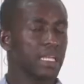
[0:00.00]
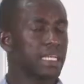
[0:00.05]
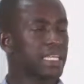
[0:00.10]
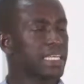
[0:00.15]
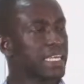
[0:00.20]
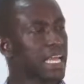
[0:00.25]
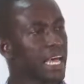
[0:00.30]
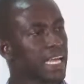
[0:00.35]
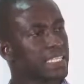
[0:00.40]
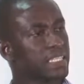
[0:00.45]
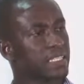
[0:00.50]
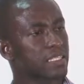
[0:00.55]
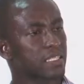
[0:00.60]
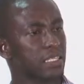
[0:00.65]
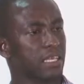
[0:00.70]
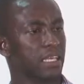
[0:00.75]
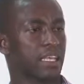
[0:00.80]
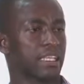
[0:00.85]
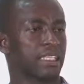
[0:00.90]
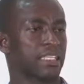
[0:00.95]
that
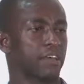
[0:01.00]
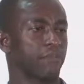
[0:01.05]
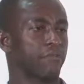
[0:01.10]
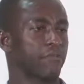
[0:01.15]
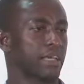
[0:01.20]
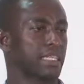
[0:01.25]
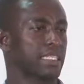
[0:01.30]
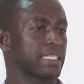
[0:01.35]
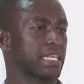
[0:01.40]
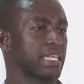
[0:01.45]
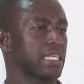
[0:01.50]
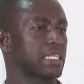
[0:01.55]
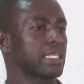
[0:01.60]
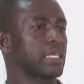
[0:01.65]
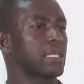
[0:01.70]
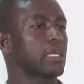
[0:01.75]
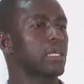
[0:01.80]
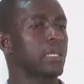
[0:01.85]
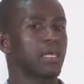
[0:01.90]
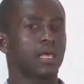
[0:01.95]
is affected
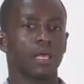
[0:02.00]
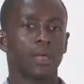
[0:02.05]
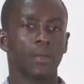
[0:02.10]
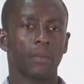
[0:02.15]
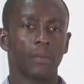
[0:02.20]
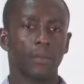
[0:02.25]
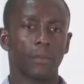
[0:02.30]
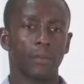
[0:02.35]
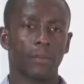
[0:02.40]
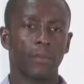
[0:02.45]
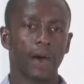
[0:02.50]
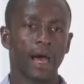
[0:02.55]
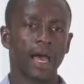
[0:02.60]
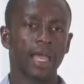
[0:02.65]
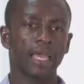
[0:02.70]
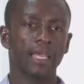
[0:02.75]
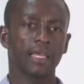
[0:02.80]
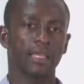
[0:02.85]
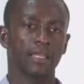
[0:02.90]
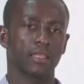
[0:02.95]

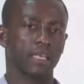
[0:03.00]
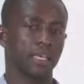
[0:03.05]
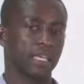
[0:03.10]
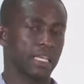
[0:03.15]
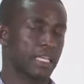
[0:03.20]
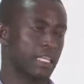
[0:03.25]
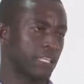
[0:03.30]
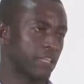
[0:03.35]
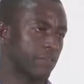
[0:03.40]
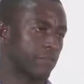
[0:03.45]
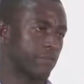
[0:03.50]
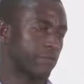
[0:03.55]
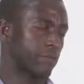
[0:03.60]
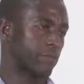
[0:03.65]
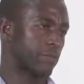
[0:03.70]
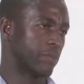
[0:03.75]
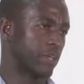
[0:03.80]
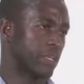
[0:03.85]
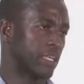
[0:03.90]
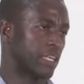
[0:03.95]
by the
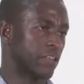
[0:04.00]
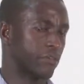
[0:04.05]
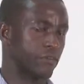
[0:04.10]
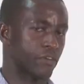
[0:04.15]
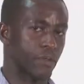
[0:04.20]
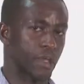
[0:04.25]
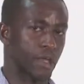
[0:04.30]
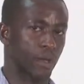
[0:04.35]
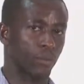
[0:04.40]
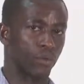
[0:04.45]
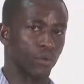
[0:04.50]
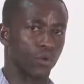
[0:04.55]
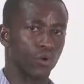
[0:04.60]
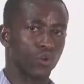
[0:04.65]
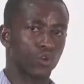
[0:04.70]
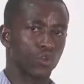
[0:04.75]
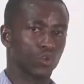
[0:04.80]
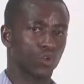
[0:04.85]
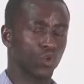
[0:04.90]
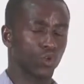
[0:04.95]
dependent variable.
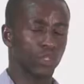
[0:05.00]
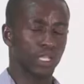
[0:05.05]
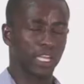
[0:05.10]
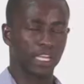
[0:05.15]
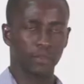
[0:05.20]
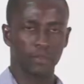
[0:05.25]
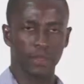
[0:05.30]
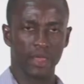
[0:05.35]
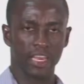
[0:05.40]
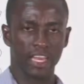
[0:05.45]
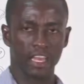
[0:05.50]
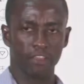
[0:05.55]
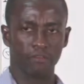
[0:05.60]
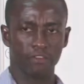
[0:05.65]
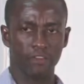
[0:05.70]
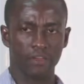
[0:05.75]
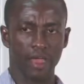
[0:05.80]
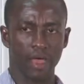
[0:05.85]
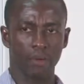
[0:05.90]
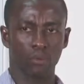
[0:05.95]
So the dependent
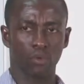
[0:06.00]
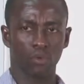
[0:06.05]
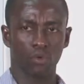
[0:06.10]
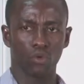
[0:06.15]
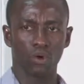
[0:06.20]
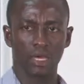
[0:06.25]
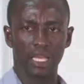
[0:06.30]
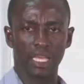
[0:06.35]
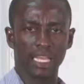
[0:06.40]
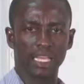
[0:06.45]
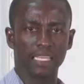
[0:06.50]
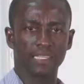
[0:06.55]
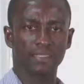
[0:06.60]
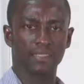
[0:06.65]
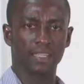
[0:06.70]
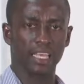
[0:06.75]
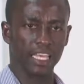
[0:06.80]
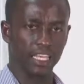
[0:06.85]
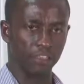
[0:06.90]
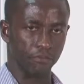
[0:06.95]
variable is
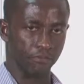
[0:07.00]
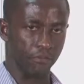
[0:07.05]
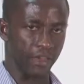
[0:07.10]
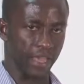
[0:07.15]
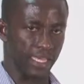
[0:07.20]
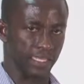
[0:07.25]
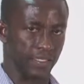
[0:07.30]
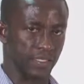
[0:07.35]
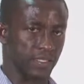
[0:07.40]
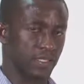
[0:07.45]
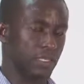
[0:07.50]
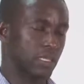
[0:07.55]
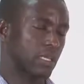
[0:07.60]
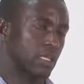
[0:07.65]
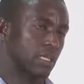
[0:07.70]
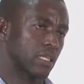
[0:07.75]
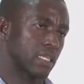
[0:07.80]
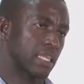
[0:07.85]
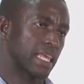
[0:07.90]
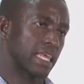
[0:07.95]
the effect,
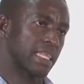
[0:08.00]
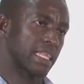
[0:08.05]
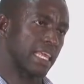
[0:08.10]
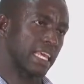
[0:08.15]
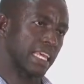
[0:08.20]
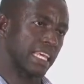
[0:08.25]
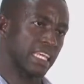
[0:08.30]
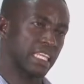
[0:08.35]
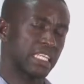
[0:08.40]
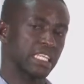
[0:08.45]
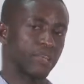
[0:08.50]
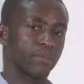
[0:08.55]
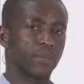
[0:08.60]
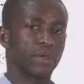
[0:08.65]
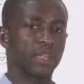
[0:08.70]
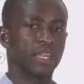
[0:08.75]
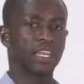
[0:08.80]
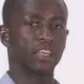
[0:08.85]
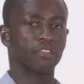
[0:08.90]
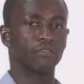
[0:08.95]
then the
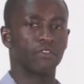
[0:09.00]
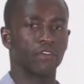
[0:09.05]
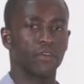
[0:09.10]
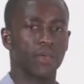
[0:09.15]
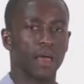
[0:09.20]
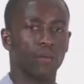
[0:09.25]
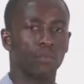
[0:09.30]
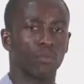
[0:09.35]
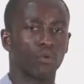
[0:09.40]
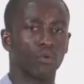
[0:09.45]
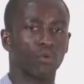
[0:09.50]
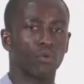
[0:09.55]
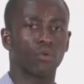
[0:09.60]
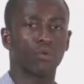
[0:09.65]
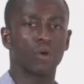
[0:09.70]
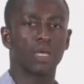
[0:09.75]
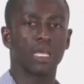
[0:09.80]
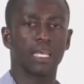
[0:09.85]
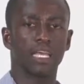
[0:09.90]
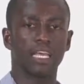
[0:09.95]
independent variable
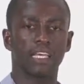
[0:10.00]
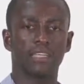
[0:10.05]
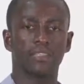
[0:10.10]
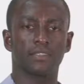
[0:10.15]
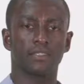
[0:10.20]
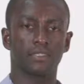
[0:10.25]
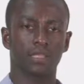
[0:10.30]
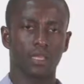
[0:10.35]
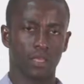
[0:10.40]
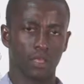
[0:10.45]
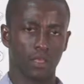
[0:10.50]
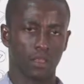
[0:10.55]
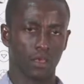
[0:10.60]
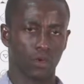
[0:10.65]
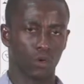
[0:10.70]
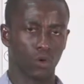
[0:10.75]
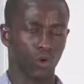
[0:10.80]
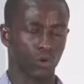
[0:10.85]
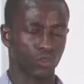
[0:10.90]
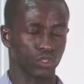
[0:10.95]
is the
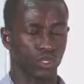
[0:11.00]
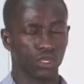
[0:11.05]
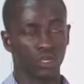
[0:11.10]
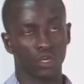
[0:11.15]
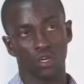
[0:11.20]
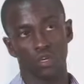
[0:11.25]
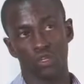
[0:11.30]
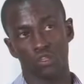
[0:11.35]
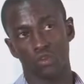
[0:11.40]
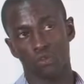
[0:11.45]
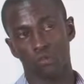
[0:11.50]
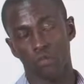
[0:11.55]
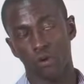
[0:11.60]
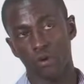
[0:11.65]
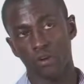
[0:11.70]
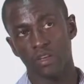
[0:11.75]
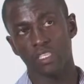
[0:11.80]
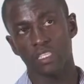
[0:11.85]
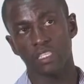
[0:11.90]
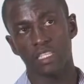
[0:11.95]
cause. So
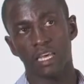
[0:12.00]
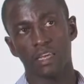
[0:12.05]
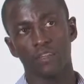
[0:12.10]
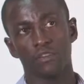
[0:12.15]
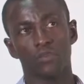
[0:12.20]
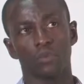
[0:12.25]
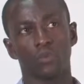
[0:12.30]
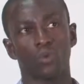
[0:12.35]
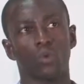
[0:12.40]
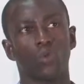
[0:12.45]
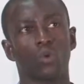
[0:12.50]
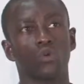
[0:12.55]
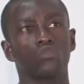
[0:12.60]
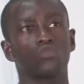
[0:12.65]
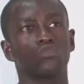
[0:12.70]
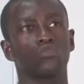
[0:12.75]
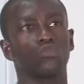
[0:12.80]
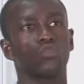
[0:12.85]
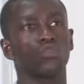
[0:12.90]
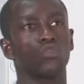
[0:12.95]
for instance, we
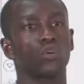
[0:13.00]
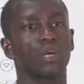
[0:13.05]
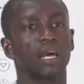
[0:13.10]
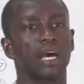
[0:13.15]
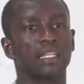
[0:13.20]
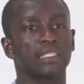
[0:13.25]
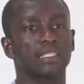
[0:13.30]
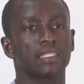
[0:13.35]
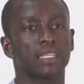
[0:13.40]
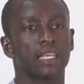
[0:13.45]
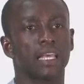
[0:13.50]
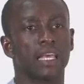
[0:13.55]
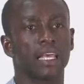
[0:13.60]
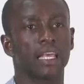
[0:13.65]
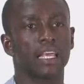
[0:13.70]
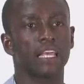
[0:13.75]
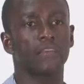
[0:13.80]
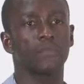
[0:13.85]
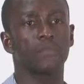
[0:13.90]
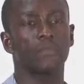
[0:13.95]
want to look at the
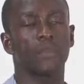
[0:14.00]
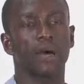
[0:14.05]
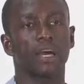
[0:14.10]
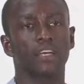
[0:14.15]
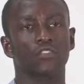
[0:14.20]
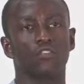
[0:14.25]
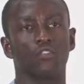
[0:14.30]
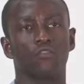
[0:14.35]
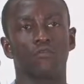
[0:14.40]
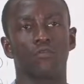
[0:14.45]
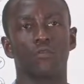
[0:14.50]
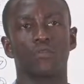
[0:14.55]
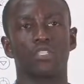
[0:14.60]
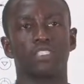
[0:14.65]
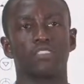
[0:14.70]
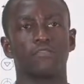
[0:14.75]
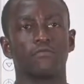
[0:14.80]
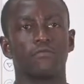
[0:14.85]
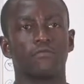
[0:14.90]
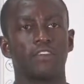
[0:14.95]
impact of
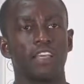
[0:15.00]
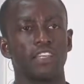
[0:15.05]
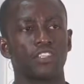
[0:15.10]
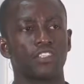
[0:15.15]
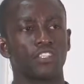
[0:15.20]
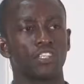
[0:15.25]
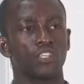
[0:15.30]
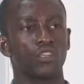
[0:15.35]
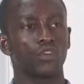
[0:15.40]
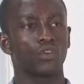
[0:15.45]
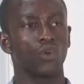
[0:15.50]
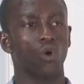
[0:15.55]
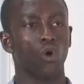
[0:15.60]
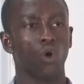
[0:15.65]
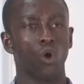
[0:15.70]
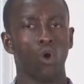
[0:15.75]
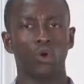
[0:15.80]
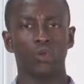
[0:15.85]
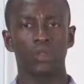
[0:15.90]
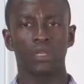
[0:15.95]
motivation
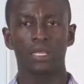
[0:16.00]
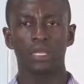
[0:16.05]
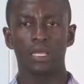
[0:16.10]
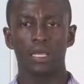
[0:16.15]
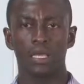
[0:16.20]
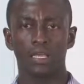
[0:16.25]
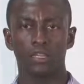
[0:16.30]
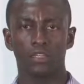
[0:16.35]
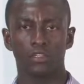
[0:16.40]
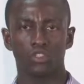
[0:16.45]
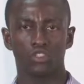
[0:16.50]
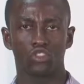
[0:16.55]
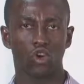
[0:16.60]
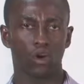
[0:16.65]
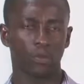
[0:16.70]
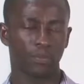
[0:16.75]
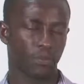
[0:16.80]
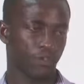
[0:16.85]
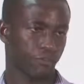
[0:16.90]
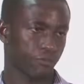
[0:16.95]
on
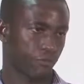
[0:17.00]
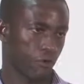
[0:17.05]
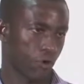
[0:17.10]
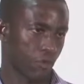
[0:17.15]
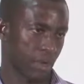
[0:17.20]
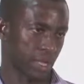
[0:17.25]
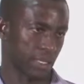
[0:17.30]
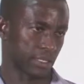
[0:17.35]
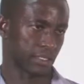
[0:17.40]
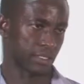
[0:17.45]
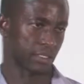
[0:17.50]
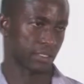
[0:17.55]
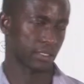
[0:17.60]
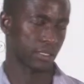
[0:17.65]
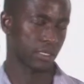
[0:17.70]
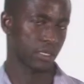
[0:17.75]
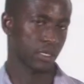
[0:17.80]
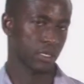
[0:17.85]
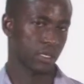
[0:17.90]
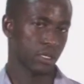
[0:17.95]
job performance.
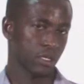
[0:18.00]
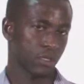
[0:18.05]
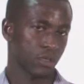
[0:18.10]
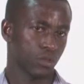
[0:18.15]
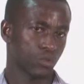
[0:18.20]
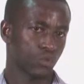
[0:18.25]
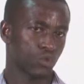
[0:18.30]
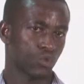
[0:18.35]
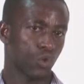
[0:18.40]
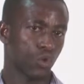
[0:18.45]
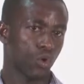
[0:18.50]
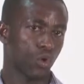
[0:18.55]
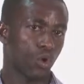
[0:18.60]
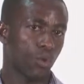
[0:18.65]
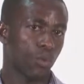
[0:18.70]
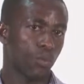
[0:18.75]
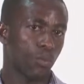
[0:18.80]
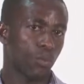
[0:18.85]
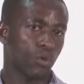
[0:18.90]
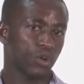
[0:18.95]
So
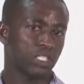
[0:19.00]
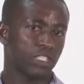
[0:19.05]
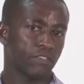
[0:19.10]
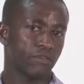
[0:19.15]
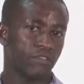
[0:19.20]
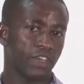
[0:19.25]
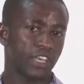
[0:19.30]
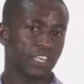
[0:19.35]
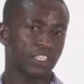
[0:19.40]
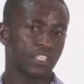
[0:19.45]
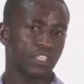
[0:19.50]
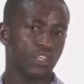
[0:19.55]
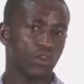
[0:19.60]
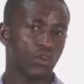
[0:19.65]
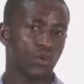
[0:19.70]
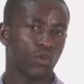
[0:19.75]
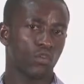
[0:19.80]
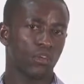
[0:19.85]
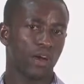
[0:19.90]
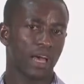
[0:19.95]

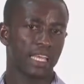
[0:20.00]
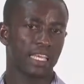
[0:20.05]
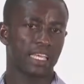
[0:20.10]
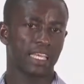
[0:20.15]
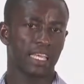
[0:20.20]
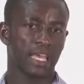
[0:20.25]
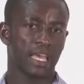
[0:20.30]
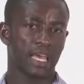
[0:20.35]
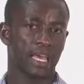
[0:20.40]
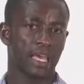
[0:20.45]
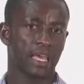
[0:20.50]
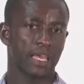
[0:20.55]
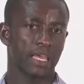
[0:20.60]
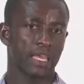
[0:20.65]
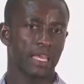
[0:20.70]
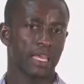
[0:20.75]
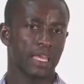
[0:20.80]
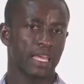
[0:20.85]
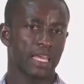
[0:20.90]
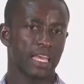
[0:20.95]
motivation over here
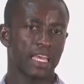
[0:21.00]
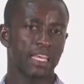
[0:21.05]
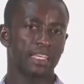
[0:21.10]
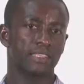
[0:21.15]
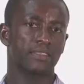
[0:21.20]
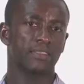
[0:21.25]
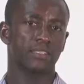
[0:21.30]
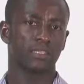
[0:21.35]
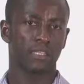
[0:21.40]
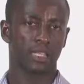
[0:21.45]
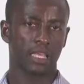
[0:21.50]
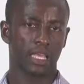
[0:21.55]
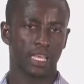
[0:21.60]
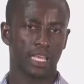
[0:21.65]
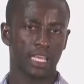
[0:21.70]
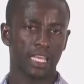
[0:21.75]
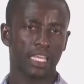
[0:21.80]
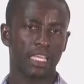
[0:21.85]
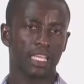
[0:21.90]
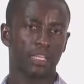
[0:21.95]
is the
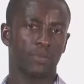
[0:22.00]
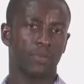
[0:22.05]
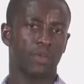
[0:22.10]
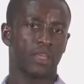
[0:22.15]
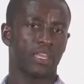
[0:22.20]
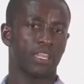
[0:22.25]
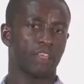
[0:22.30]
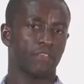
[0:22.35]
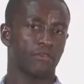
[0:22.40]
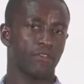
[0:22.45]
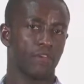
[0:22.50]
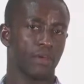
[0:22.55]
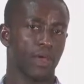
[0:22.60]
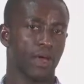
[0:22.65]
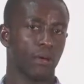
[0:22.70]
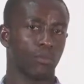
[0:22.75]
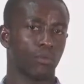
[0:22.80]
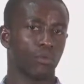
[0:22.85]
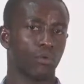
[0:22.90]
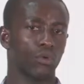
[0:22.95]
independent
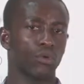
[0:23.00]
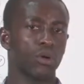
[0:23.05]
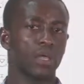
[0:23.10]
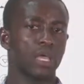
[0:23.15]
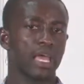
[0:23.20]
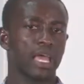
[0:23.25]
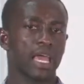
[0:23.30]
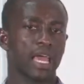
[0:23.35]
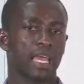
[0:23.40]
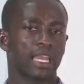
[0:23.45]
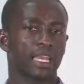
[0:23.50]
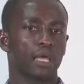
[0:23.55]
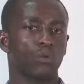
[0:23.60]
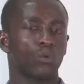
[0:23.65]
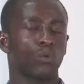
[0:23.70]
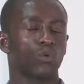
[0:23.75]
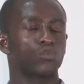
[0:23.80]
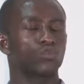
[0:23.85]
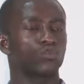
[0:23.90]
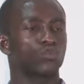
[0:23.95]
variable, and they
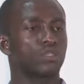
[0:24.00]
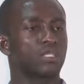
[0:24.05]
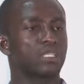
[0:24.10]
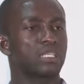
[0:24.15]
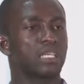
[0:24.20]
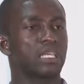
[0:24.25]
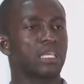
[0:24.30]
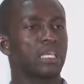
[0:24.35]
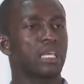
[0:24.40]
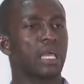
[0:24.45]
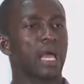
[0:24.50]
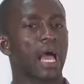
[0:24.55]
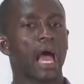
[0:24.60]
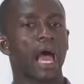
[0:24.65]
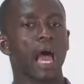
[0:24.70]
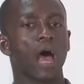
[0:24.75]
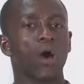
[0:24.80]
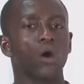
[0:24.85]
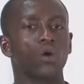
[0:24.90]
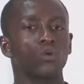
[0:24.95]
want to see
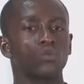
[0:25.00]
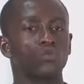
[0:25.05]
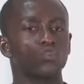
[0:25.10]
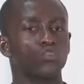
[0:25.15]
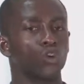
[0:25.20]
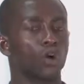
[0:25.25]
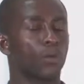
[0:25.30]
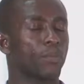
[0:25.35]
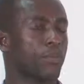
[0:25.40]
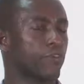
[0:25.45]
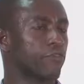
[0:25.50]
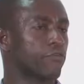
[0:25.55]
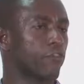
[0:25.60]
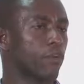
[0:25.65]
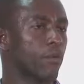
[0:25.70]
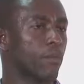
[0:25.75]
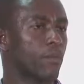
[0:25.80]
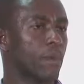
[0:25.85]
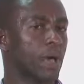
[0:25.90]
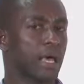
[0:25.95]
how job
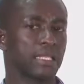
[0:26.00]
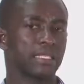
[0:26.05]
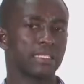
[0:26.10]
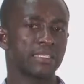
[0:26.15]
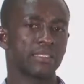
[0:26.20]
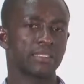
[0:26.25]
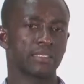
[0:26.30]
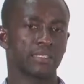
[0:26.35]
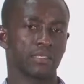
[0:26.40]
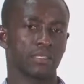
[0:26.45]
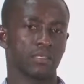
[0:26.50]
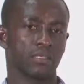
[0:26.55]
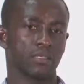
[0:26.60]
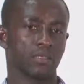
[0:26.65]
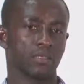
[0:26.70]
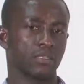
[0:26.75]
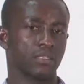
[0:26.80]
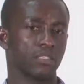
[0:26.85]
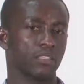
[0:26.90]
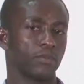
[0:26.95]
performance
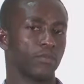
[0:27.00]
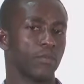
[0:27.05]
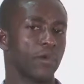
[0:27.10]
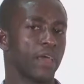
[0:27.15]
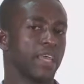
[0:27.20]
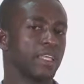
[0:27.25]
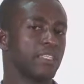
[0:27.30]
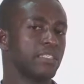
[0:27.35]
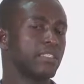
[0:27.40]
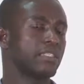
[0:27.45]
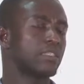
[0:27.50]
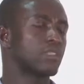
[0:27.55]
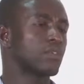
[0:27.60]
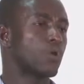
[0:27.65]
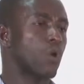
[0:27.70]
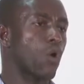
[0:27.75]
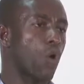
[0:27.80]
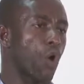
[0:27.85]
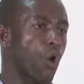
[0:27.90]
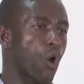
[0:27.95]
depends
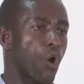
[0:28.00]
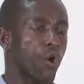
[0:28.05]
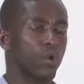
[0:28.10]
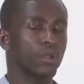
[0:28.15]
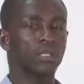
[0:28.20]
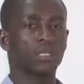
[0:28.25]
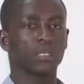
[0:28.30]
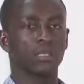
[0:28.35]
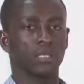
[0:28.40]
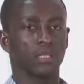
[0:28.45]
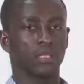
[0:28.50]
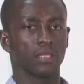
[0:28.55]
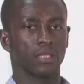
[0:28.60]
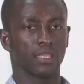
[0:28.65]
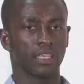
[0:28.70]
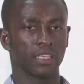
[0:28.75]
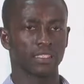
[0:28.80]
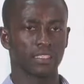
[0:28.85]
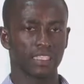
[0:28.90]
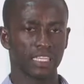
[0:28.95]
on
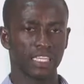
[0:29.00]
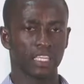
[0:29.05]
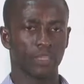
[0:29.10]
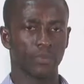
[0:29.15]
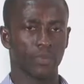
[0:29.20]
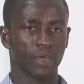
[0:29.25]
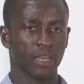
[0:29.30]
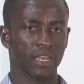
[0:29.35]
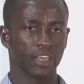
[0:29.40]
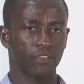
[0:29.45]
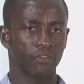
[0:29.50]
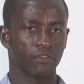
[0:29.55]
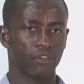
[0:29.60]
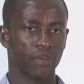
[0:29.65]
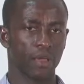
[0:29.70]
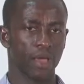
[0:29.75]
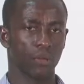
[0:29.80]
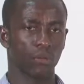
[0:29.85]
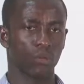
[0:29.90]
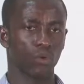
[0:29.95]
this independent
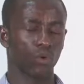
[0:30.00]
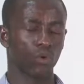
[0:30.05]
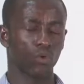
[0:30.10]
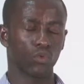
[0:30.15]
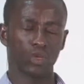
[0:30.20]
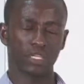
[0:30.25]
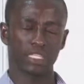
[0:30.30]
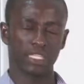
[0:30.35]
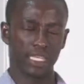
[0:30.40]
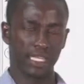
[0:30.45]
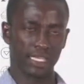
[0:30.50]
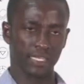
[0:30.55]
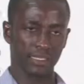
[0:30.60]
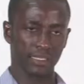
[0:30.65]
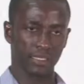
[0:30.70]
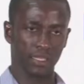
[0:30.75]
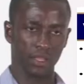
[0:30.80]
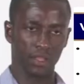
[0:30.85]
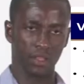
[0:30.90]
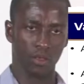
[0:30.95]
variable, which
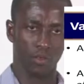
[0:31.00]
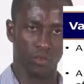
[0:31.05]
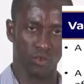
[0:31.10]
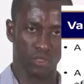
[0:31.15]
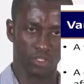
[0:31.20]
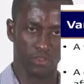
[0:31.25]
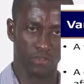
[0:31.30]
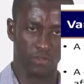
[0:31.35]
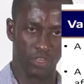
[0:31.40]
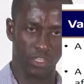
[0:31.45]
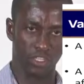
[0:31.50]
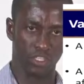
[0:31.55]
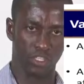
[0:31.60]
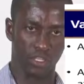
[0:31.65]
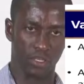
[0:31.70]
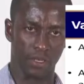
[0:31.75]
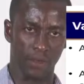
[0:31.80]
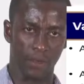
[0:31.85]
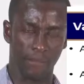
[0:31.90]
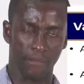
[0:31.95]
is the
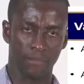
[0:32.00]
motivation.